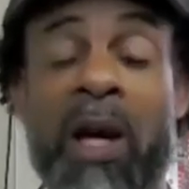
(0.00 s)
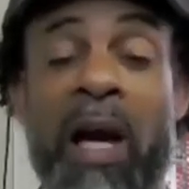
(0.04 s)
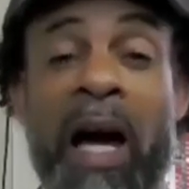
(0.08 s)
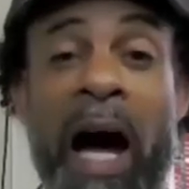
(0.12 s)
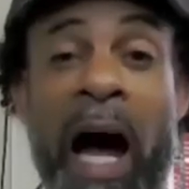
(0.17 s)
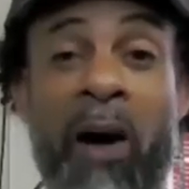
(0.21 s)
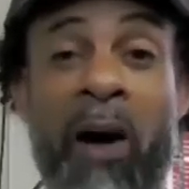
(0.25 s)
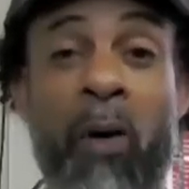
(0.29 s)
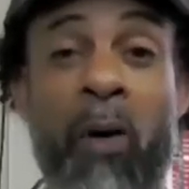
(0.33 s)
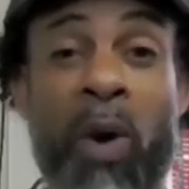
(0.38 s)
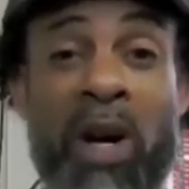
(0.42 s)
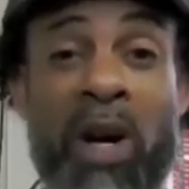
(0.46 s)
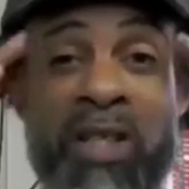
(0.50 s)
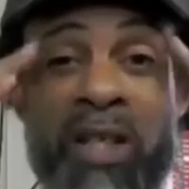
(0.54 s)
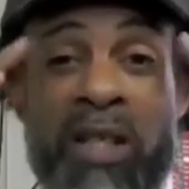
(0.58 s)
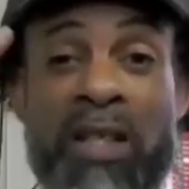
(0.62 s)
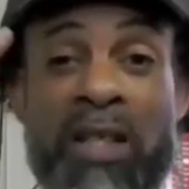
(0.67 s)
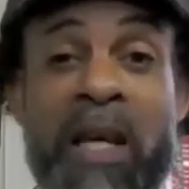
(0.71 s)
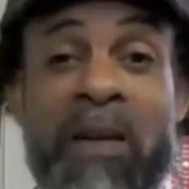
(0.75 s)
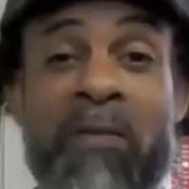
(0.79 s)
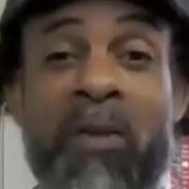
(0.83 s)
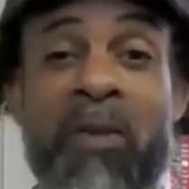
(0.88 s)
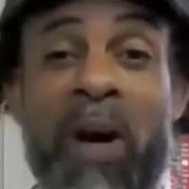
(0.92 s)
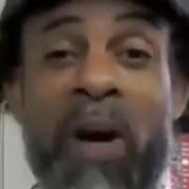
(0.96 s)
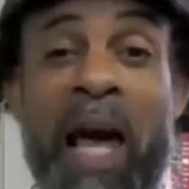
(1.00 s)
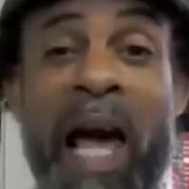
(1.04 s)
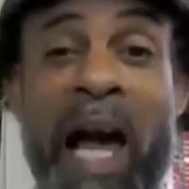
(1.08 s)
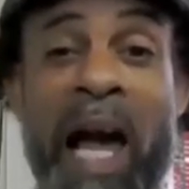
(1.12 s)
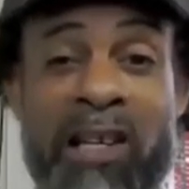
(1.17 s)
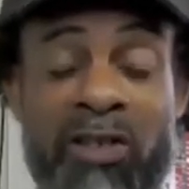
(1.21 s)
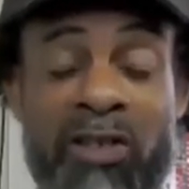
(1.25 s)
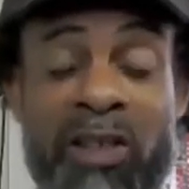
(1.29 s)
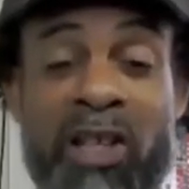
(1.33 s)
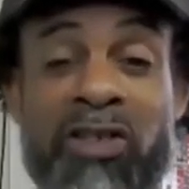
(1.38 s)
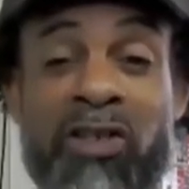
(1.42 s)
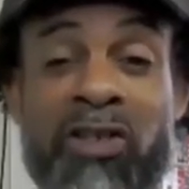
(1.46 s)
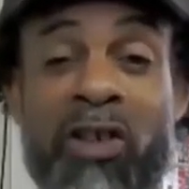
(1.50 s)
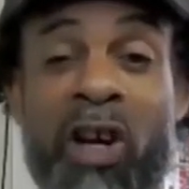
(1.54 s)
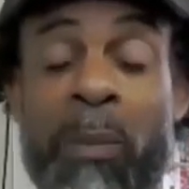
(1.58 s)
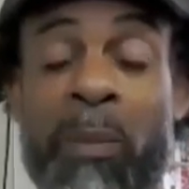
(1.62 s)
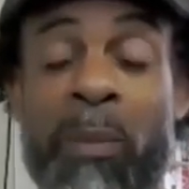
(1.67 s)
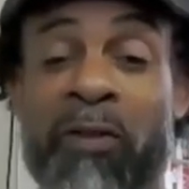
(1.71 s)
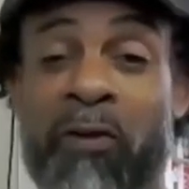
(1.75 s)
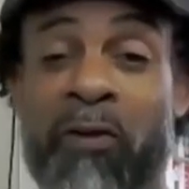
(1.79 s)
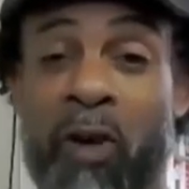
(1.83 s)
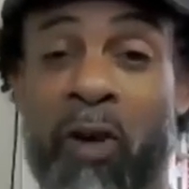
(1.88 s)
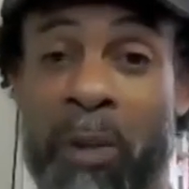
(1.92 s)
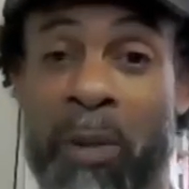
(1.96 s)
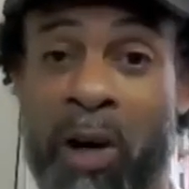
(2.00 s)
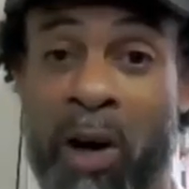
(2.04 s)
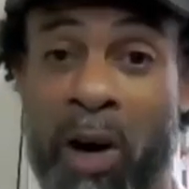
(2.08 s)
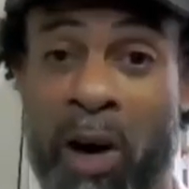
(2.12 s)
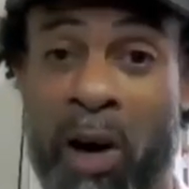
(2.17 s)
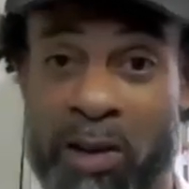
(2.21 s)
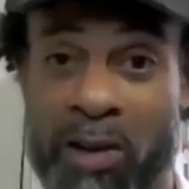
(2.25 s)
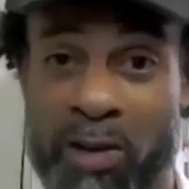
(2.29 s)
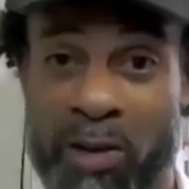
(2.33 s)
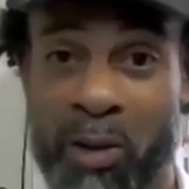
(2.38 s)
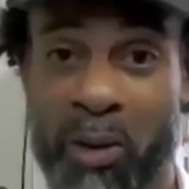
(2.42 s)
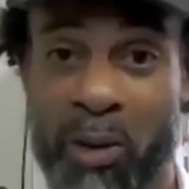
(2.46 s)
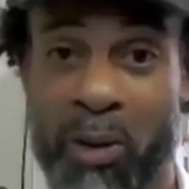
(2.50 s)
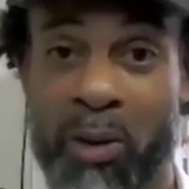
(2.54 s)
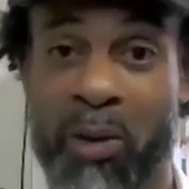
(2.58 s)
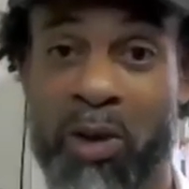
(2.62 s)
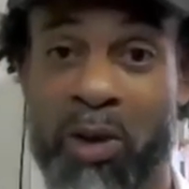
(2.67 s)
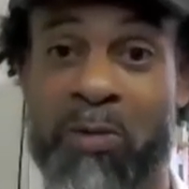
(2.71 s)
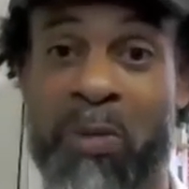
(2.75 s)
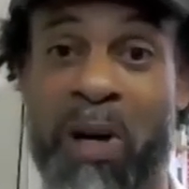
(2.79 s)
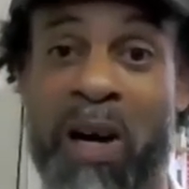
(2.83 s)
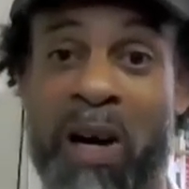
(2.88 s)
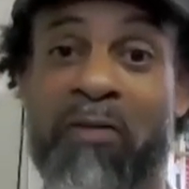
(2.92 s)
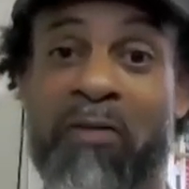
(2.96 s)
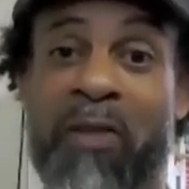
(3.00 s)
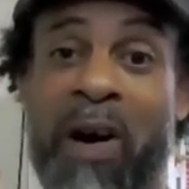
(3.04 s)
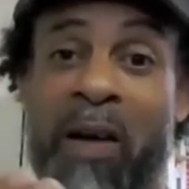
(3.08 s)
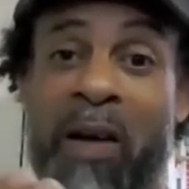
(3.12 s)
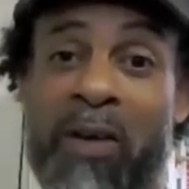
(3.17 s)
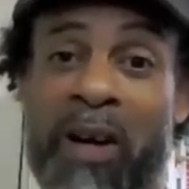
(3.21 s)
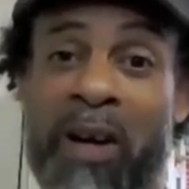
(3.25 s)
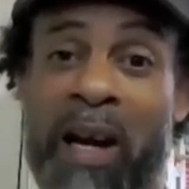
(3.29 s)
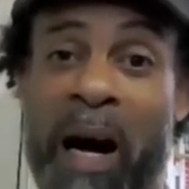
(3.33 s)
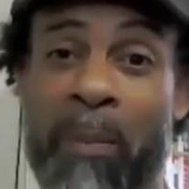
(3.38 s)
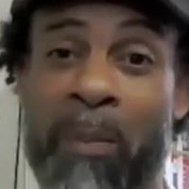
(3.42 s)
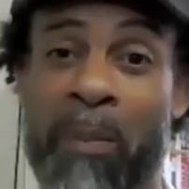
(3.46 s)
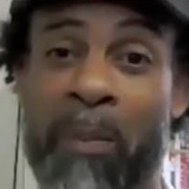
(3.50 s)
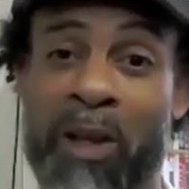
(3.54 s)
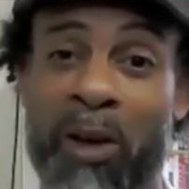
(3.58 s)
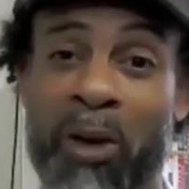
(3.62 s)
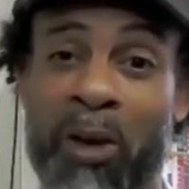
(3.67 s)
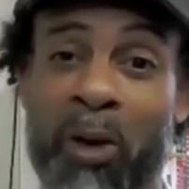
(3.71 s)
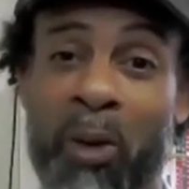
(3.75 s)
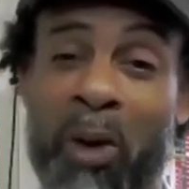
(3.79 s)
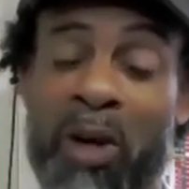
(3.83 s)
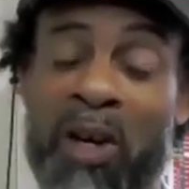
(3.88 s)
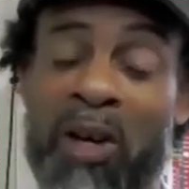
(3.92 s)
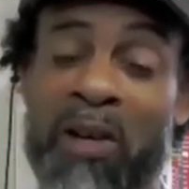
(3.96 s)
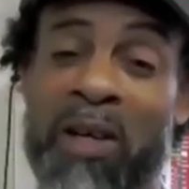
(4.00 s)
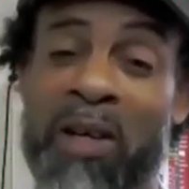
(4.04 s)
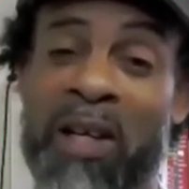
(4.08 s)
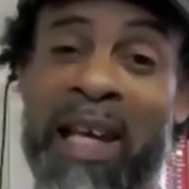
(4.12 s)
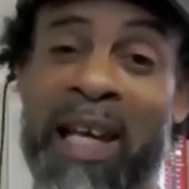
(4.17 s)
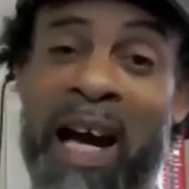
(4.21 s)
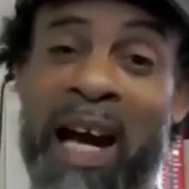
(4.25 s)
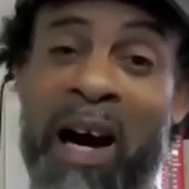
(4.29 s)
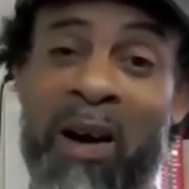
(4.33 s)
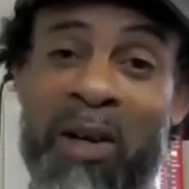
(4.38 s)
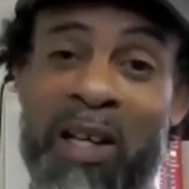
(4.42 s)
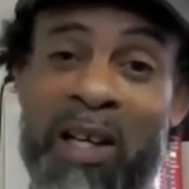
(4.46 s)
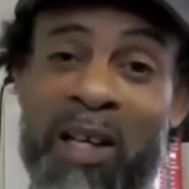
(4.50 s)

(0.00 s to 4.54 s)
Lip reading: I went to Denver actually to start a performing arts school. So my father got me a lawyer and accountant,